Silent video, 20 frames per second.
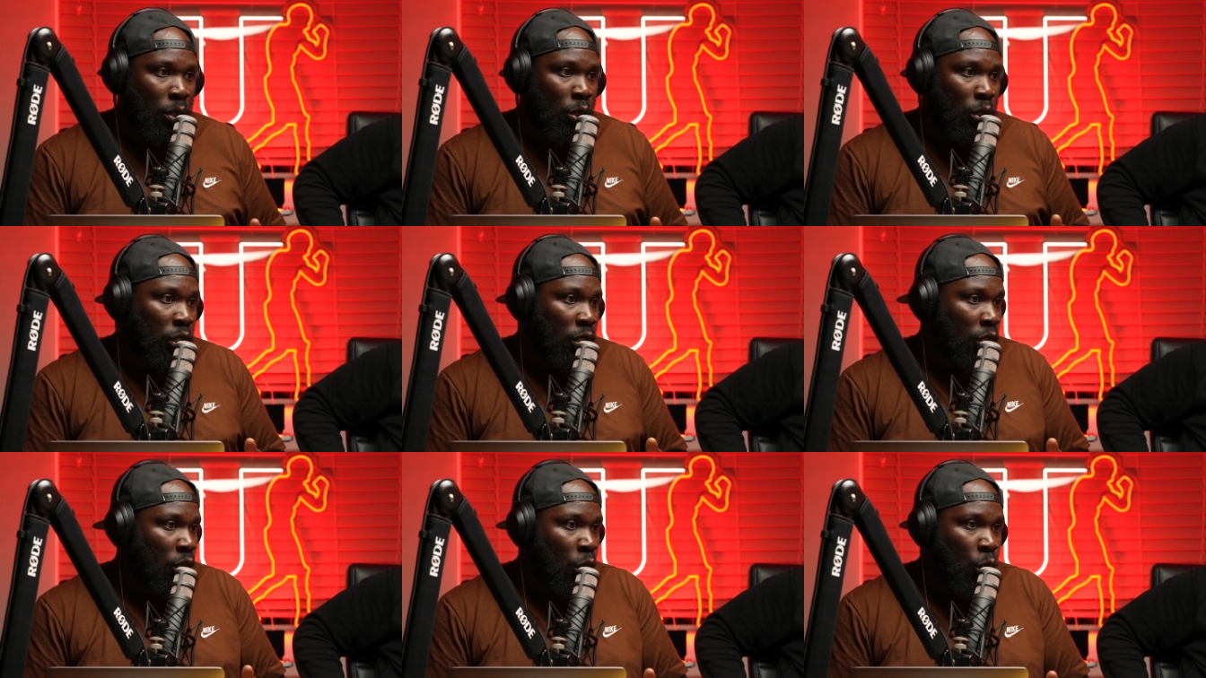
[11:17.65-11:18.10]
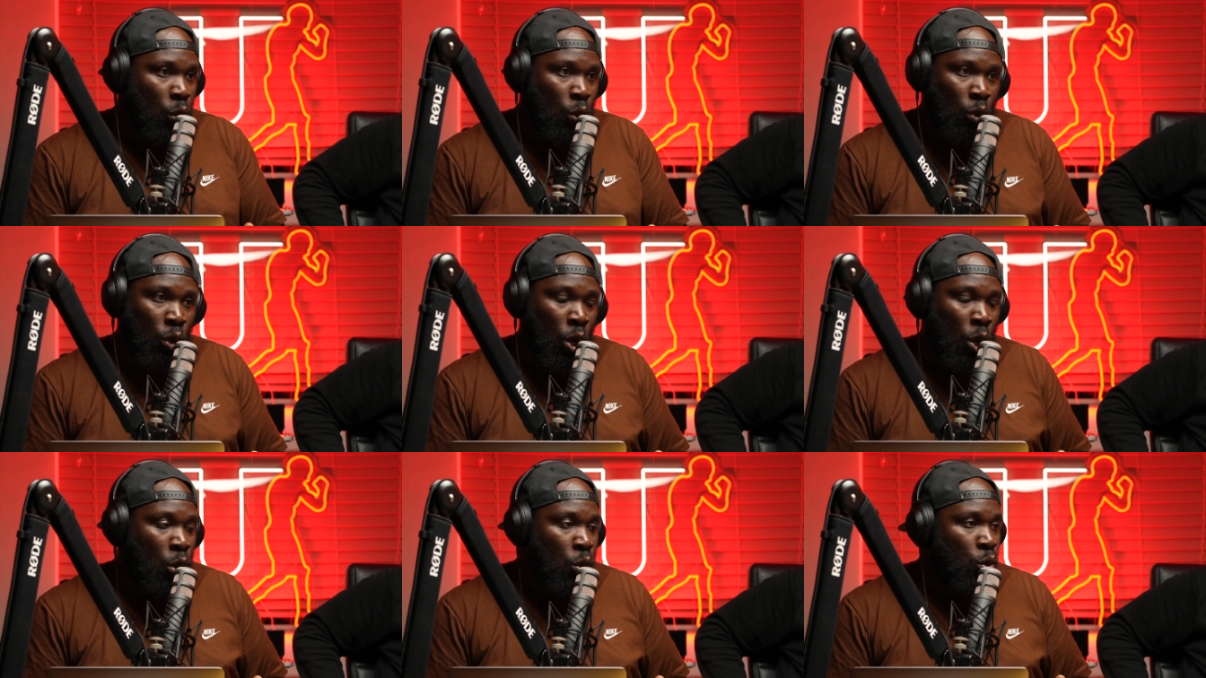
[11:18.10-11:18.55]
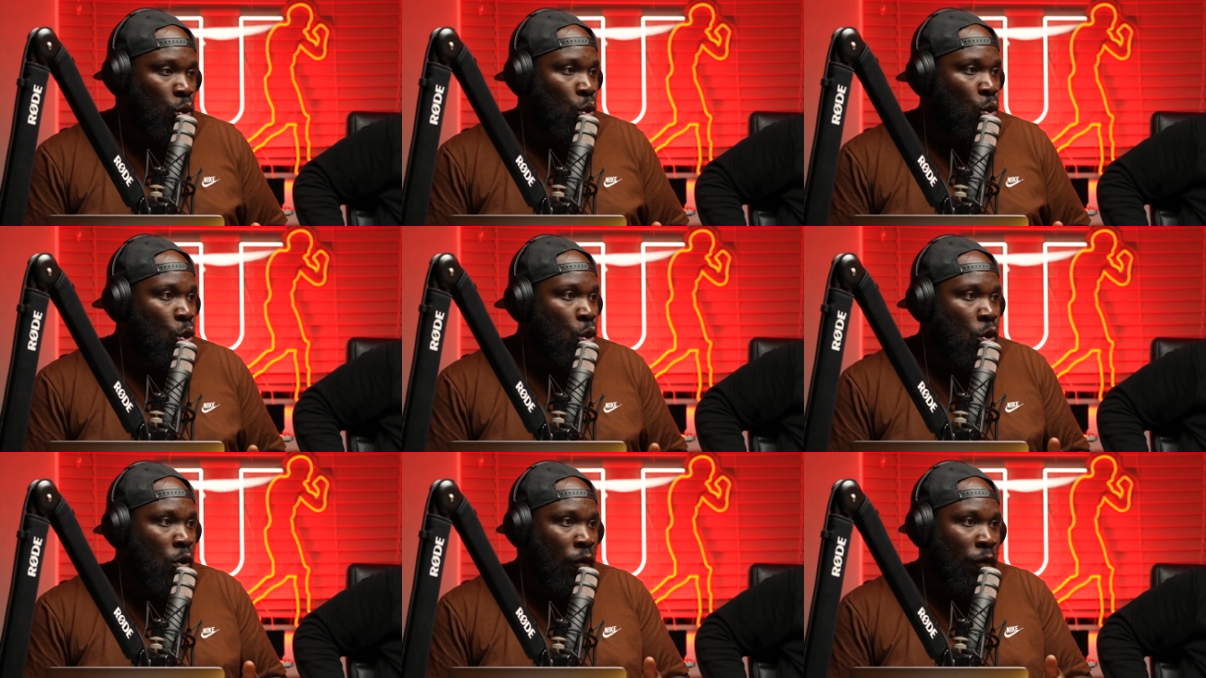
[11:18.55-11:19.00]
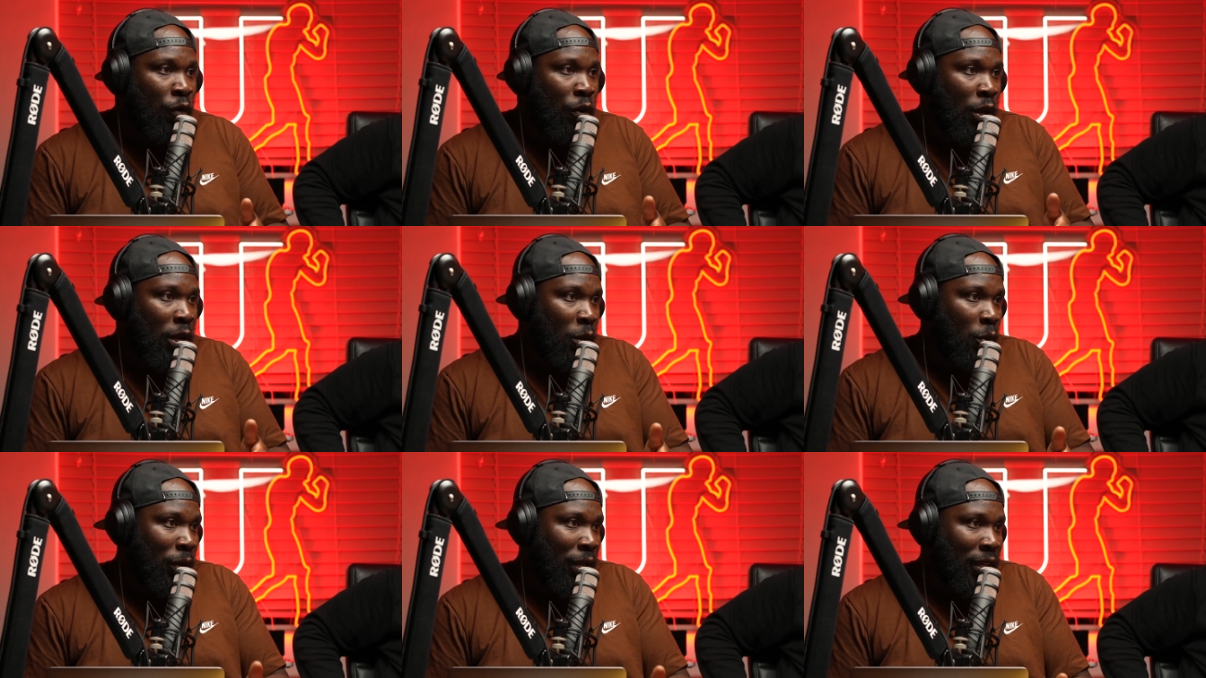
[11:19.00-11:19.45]
So lone wolf.
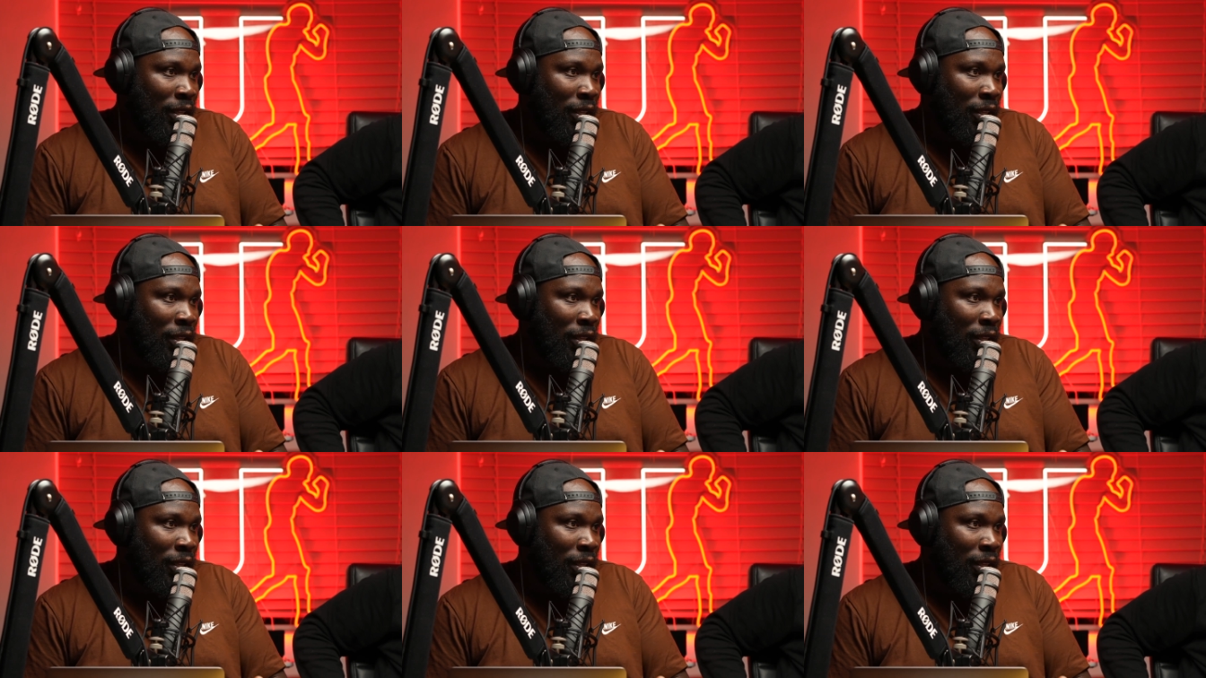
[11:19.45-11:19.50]
We